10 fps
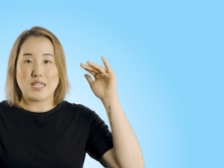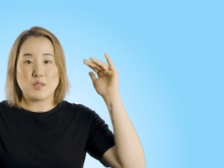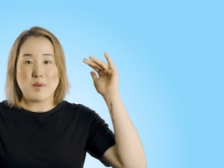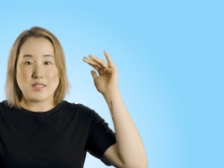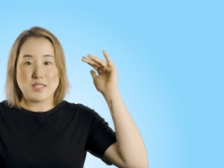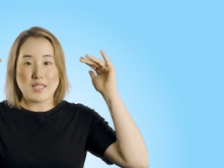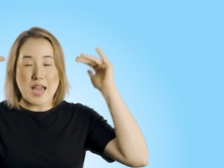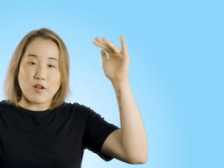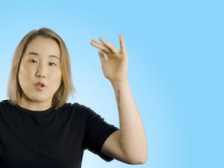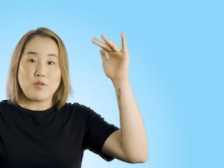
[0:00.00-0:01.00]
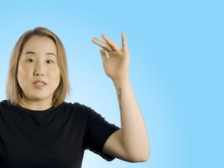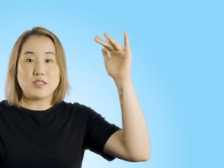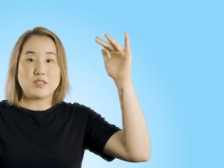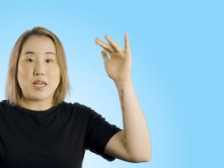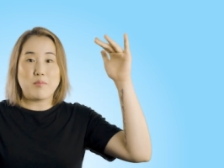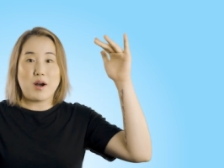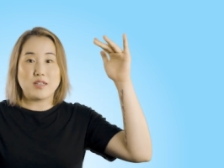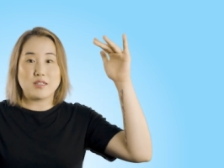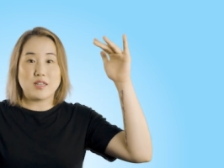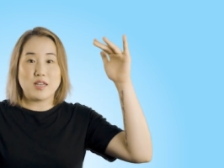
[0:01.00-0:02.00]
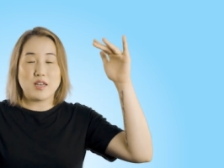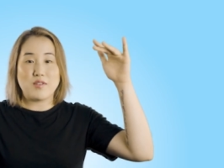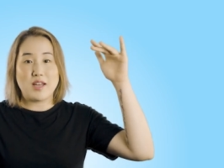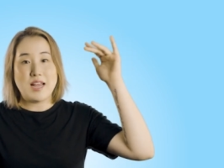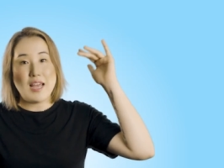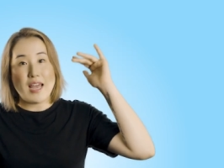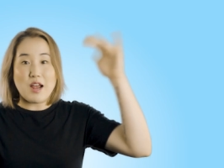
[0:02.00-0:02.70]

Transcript: expecting everyone to stay positive and